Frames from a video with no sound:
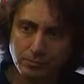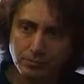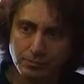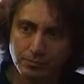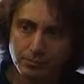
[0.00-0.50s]

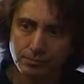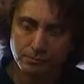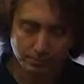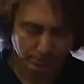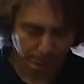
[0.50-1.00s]

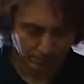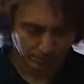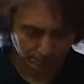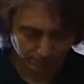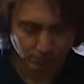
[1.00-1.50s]

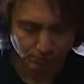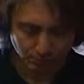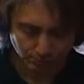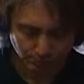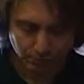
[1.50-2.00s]
Republicans
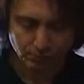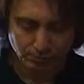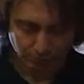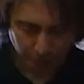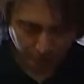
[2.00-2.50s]

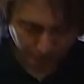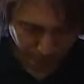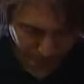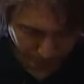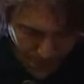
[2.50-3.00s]

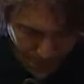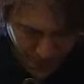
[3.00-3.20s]
mm-hmm.